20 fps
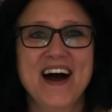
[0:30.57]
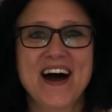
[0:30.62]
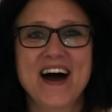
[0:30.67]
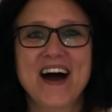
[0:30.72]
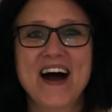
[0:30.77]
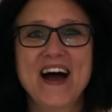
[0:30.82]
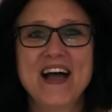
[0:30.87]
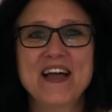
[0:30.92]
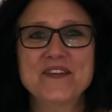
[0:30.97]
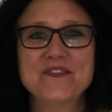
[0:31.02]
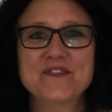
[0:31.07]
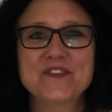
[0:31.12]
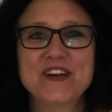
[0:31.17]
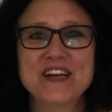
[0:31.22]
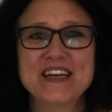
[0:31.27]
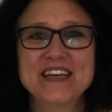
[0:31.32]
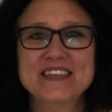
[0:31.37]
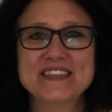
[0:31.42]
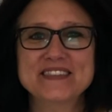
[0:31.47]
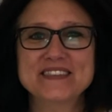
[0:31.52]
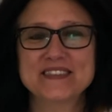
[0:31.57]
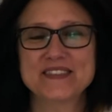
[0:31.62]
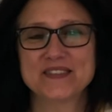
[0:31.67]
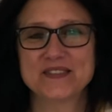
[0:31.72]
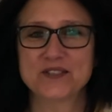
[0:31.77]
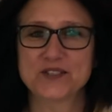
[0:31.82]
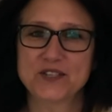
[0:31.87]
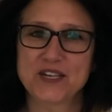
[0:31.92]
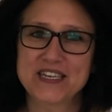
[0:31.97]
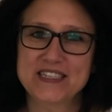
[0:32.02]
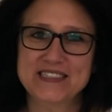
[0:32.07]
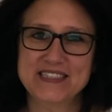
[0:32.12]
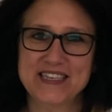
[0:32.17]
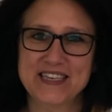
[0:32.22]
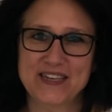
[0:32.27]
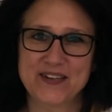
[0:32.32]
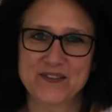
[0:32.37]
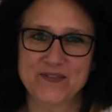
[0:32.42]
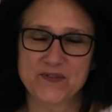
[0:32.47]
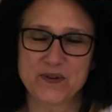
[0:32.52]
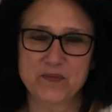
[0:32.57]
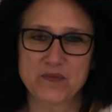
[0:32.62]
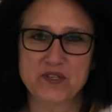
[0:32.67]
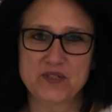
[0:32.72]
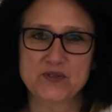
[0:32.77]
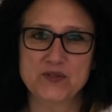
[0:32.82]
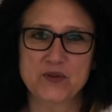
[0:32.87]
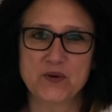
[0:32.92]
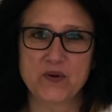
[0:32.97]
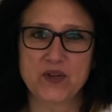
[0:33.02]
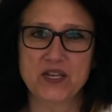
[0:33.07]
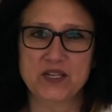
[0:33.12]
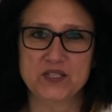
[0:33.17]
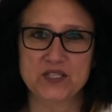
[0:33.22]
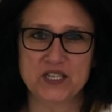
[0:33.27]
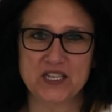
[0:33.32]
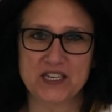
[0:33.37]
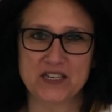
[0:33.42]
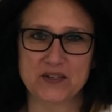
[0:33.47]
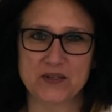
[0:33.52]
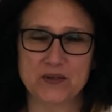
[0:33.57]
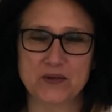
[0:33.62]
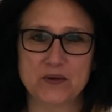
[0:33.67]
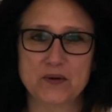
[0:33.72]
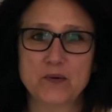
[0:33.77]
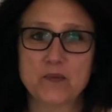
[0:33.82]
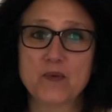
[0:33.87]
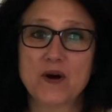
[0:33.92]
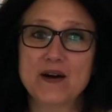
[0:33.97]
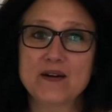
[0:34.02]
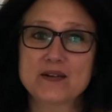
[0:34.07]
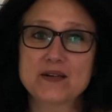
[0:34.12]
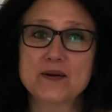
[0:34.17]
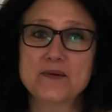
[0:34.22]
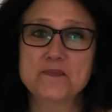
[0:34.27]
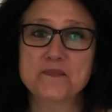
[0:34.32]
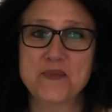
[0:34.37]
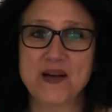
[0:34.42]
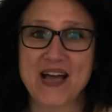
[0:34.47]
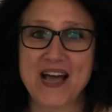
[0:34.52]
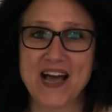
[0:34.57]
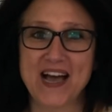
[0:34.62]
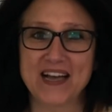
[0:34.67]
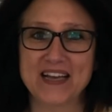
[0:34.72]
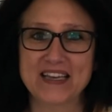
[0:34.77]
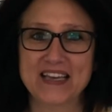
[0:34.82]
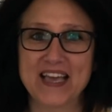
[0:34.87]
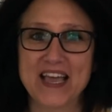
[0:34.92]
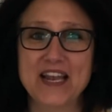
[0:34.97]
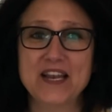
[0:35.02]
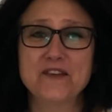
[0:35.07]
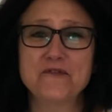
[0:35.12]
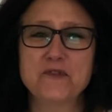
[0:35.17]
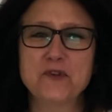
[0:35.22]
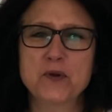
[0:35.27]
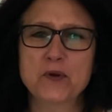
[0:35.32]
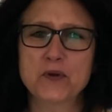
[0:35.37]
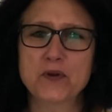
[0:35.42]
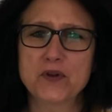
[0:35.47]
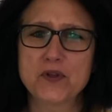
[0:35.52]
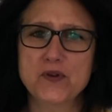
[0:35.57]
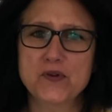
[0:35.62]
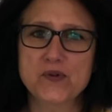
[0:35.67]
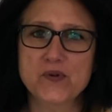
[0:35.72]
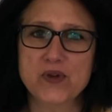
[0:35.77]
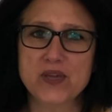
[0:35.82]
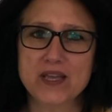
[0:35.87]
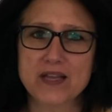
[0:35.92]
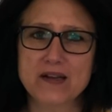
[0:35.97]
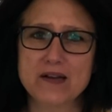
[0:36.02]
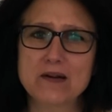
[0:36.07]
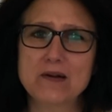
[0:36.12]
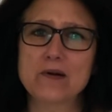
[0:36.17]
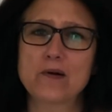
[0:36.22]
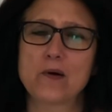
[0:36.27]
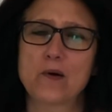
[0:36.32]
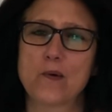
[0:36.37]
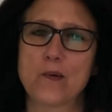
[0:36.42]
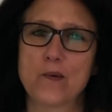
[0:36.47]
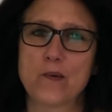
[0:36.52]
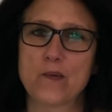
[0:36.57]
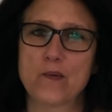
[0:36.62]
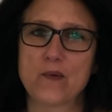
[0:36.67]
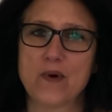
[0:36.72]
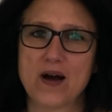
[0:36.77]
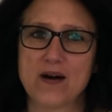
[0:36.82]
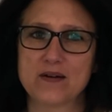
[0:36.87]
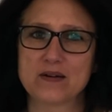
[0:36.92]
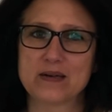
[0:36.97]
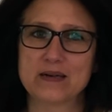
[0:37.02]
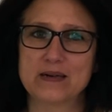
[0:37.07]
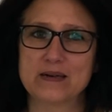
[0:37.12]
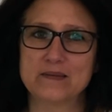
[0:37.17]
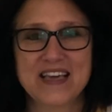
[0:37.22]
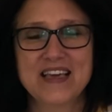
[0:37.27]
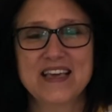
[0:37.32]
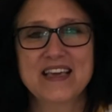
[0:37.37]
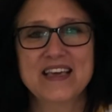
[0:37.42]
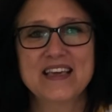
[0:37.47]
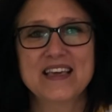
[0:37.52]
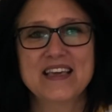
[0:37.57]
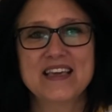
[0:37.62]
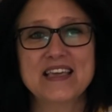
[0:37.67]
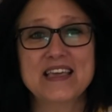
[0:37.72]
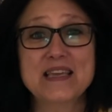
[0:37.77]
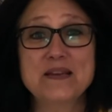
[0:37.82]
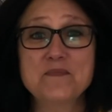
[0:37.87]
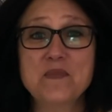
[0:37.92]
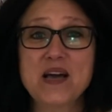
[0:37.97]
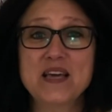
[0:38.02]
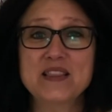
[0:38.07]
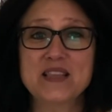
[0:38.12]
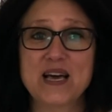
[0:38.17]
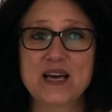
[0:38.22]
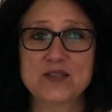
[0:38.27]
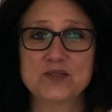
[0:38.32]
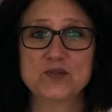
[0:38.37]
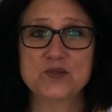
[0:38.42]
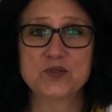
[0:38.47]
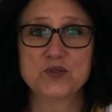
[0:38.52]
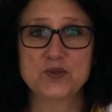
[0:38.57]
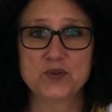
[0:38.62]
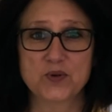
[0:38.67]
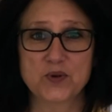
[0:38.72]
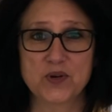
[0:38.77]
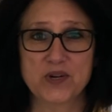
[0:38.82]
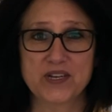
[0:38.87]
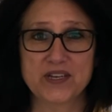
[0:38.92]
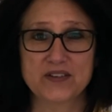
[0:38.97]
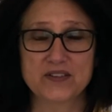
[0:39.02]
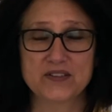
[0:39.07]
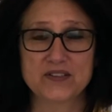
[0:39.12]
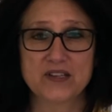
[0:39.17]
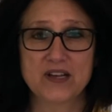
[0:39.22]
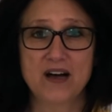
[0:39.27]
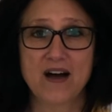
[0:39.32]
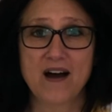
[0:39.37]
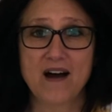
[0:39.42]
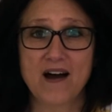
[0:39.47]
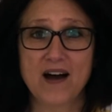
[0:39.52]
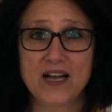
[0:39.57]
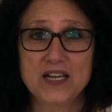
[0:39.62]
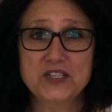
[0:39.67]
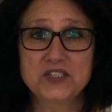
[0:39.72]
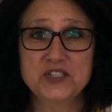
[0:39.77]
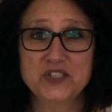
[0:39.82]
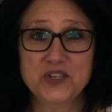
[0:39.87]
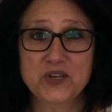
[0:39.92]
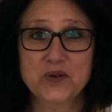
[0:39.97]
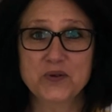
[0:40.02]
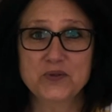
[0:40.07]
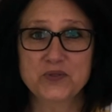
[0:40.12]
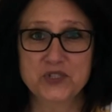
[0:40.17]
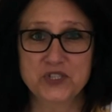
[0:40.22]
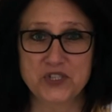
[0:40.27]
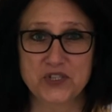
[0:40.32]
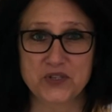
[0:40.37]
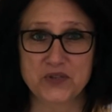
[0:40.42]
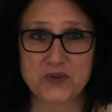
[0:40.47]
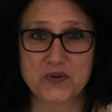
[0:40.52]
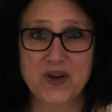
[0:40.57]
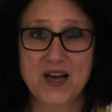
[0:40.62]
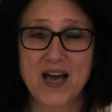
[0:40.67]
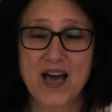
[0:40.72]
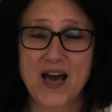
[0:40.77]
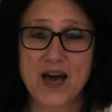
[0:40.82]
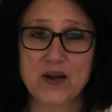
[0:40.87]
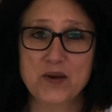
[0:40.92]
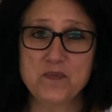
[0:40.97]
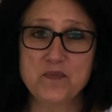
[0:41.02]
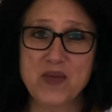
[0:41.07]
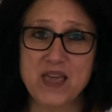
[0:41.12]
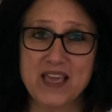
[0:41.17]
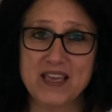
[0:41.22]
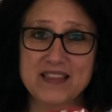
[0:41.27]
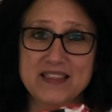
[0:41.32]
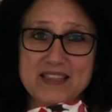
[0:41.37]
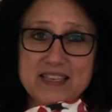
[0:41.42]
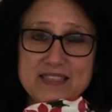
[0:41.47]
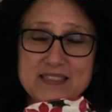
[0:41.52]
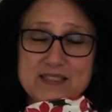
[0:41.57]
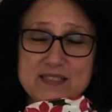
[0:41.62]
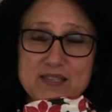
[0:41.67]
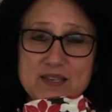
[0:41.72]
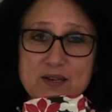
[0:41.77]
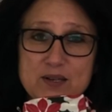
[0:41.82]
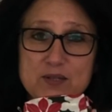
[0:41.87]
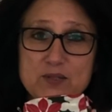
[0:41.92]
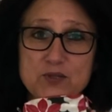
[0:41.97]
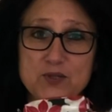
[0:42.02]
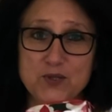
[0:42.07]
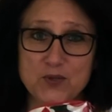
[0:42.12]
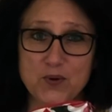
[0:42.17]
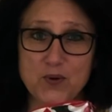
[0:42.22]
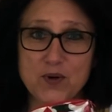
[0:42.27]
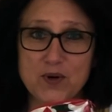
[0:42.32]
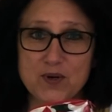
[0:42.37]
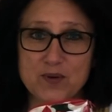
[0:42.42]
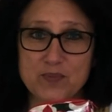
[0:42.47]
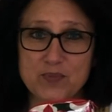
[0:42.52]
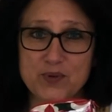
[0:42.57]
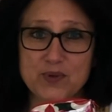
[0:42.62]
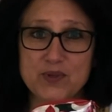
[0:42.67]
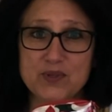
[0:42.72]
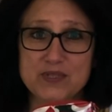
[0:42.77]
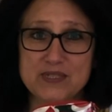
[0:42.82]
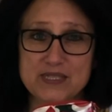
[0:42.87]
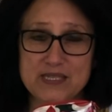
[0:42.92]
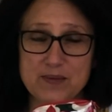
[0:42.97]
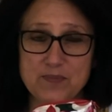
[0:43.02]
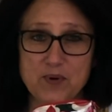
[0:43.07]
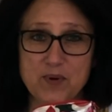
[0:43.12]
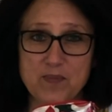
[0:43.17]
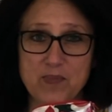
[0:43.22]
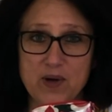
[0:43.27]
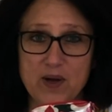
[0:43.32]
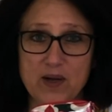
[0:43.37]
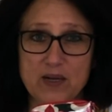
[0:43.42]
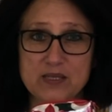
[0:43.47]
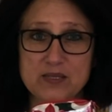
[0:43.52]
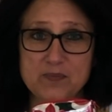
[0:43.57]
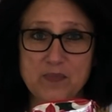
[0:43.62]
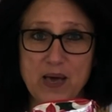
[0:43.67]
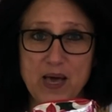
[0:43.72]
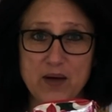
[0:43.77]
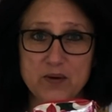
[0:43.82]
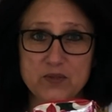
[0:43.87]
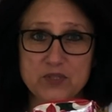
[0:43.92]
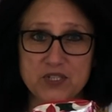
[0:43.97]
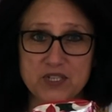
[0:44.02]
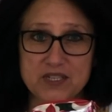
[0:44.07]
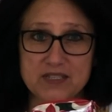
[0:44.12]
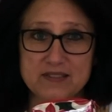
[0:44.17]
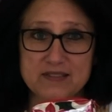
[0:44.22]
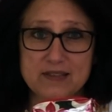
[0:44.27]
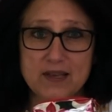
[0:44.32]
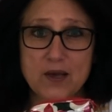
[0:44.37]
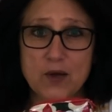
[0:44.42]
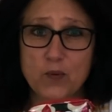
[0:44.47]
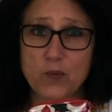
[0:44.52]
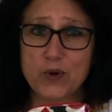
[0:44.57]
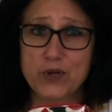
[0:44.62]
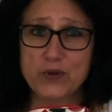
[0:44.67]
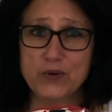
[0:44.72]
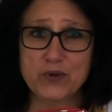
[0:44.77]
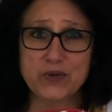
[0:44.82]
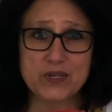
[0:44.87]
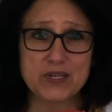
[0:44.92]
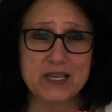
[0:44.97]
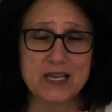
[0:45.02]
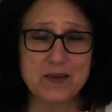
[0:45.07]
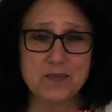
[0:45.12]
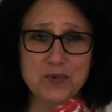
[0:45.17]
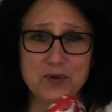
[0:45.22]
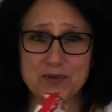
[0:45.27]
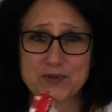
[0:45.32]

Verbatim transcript: Hi friends, Tracy here from the Sewing Channel. Welcome back, and if you're new here, welcome. In my last tutorial, I showed you how to make these adorable zipper box pouches where you could keep your